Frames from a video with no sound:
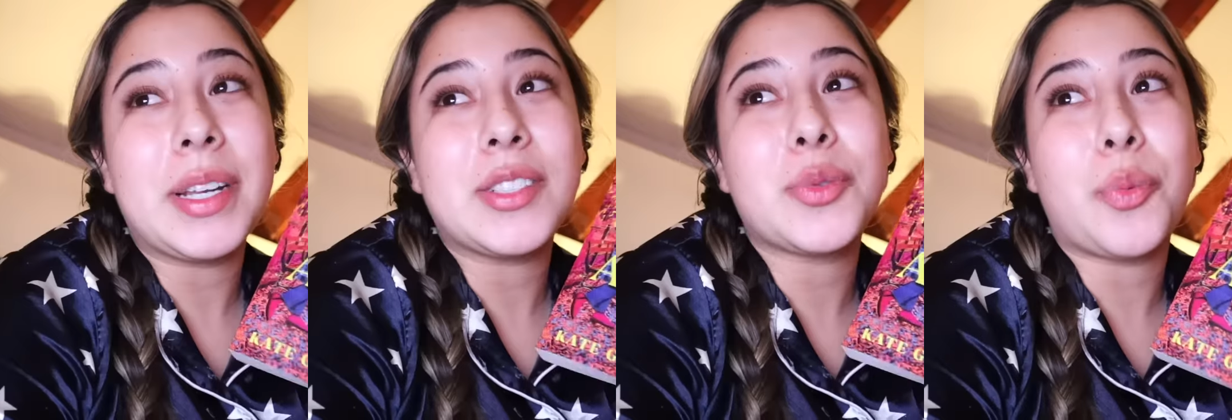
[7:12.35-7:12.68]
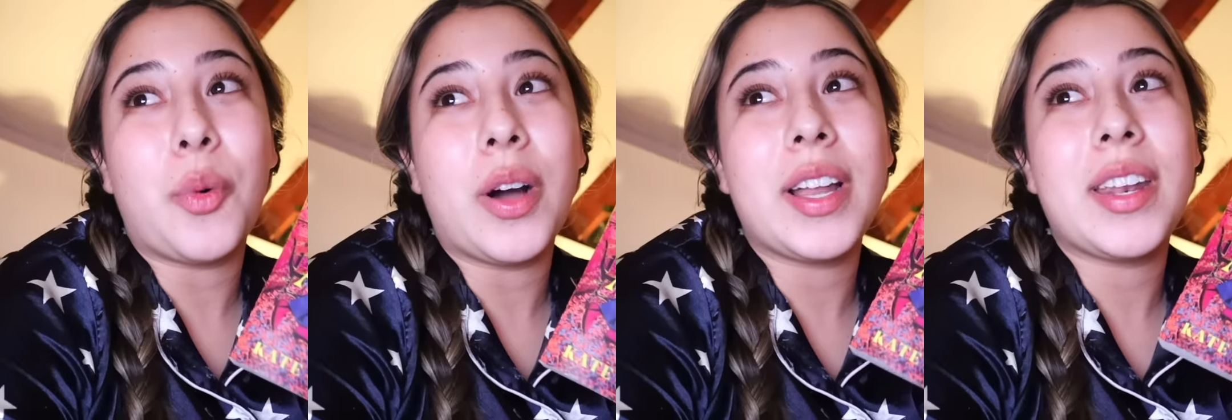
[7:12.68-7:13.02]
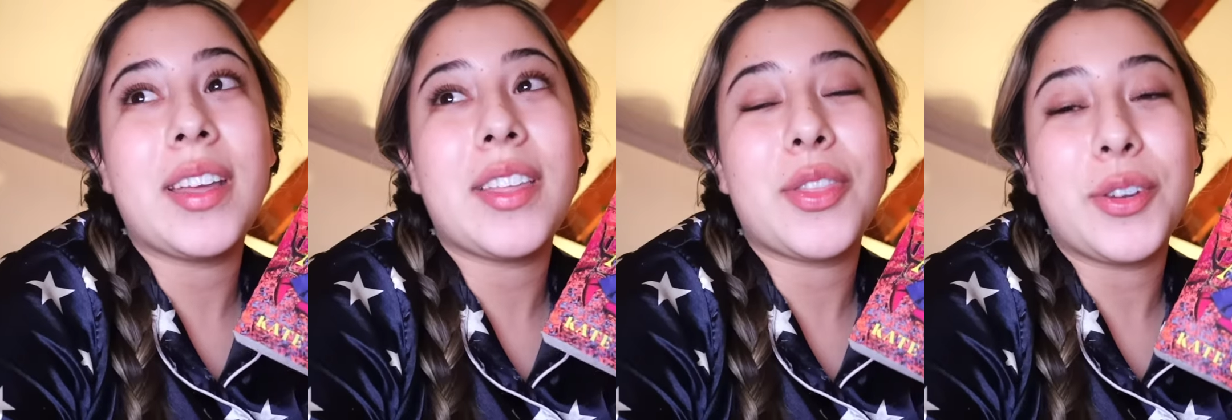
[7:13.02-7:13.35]
But it's
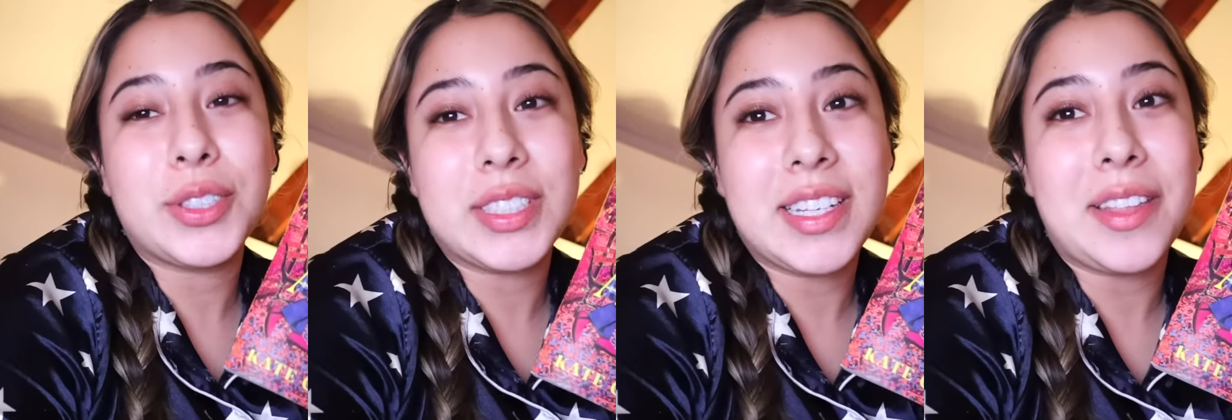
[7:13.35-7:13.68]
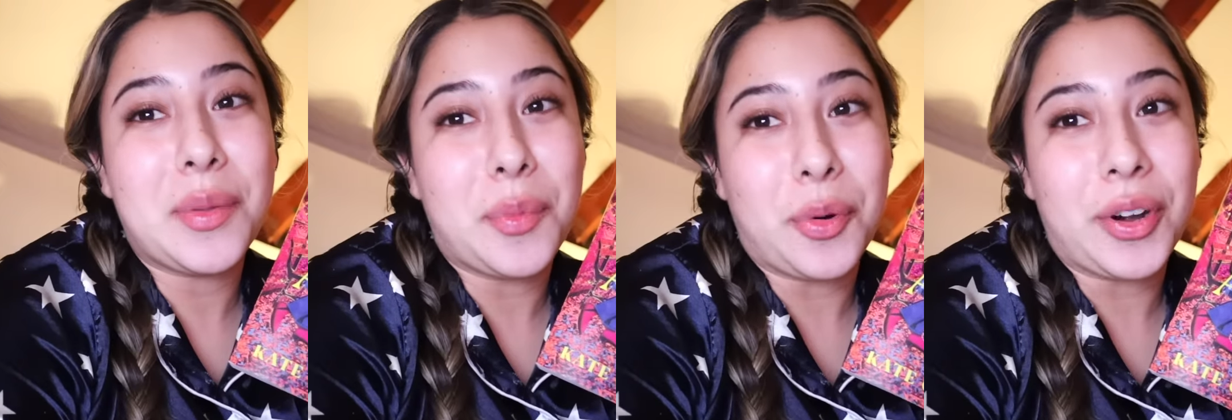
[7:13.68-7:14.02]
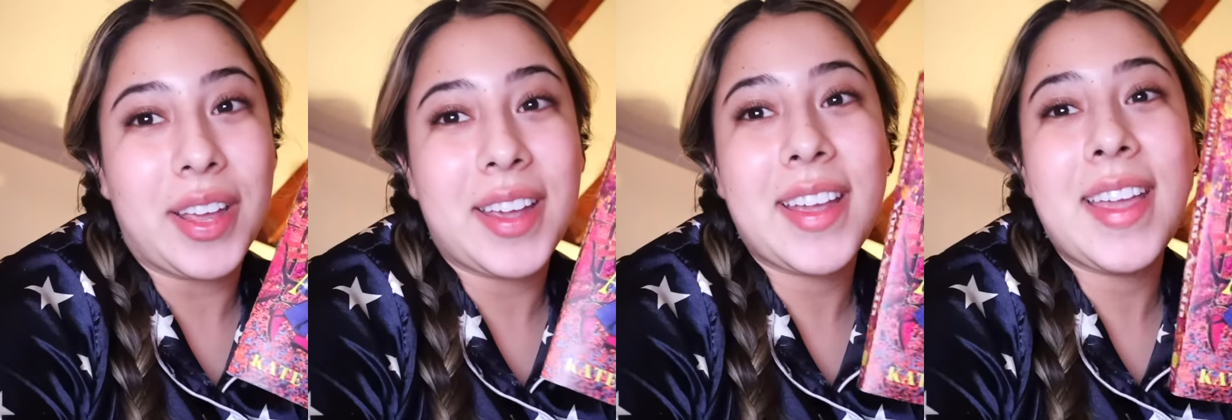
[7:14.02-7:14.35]
1:13 in the
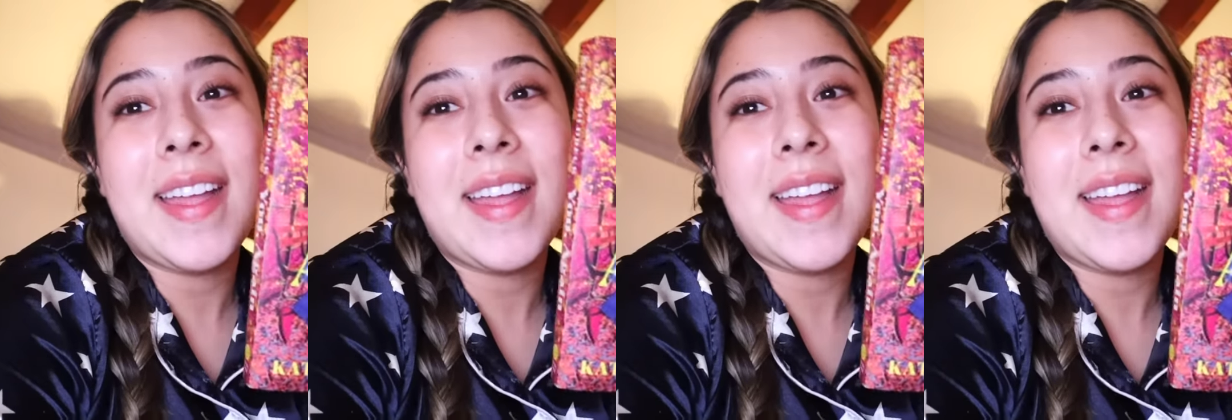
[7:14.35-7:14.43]
morning